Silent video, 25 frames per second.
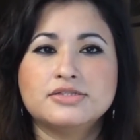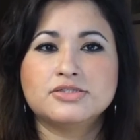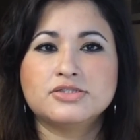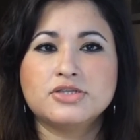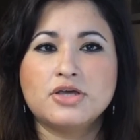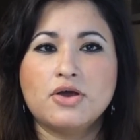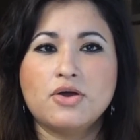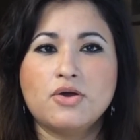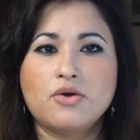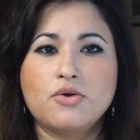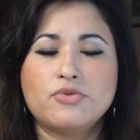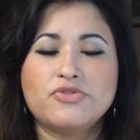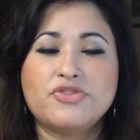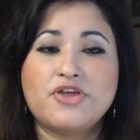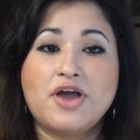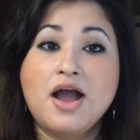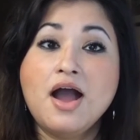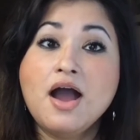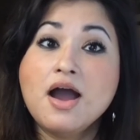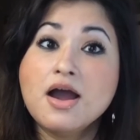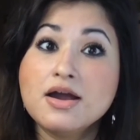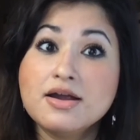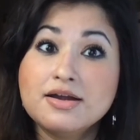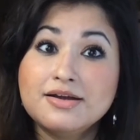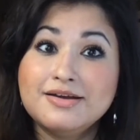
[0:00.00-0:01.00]
So
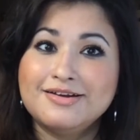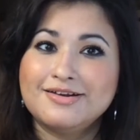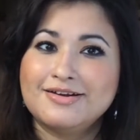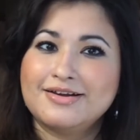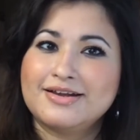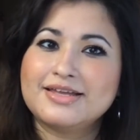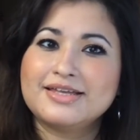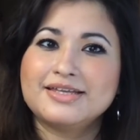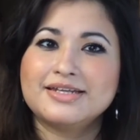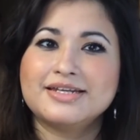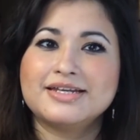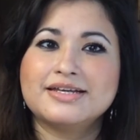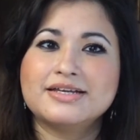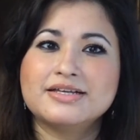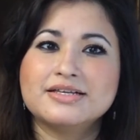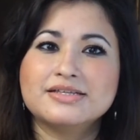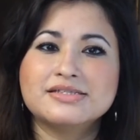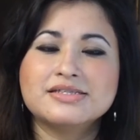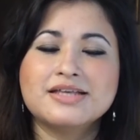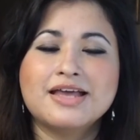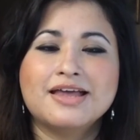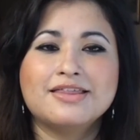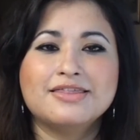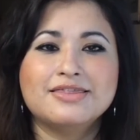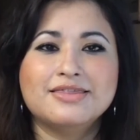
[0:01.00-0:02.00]
the harder it
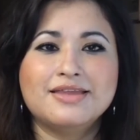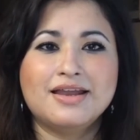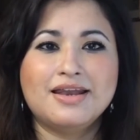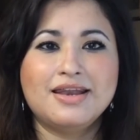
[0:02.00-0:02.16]
is,